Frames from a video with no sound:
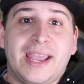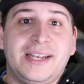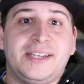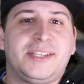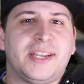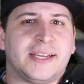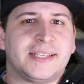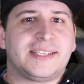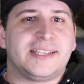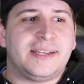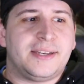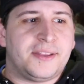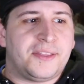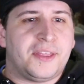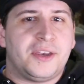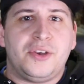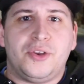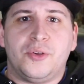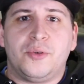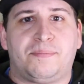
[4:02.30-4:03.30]
doesn't
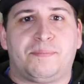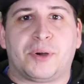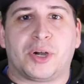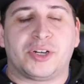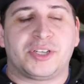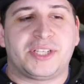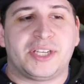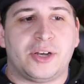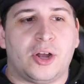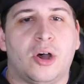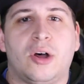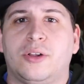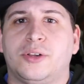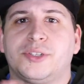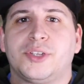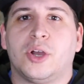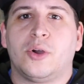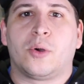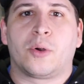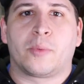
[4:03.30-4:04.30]
the new person,
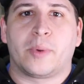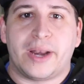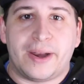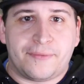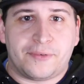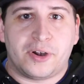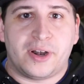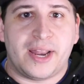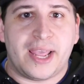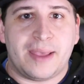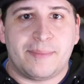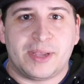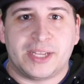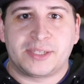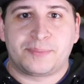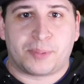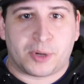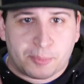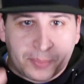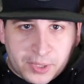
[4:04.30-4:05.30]
Holdo or whatever her name
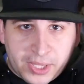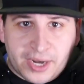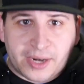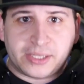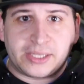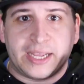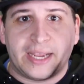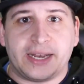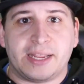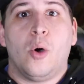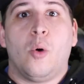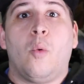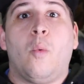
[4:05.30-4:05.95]
is, purple-haired lady,